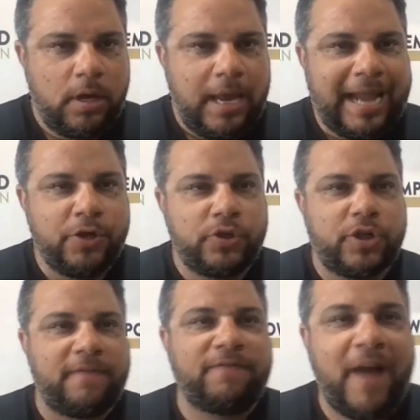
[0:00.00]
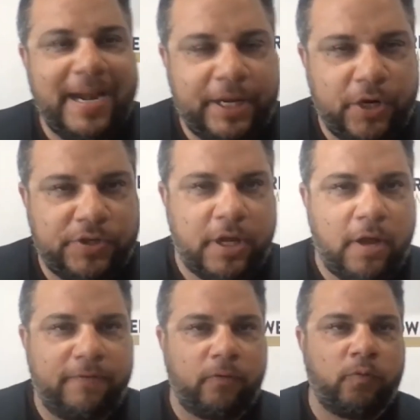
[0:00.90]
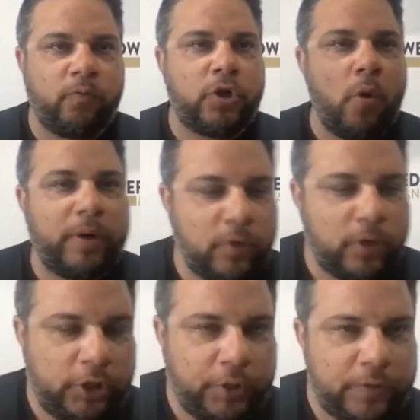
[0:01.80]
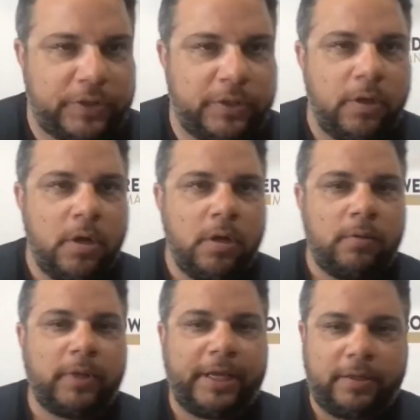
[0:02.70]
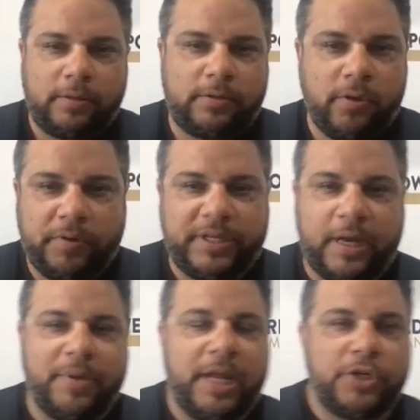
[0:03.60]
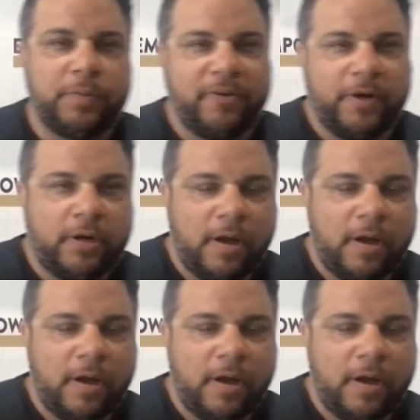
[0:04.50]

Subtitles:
and you start finding yourself going recluse. Like Tony was saying, I'm an introvert and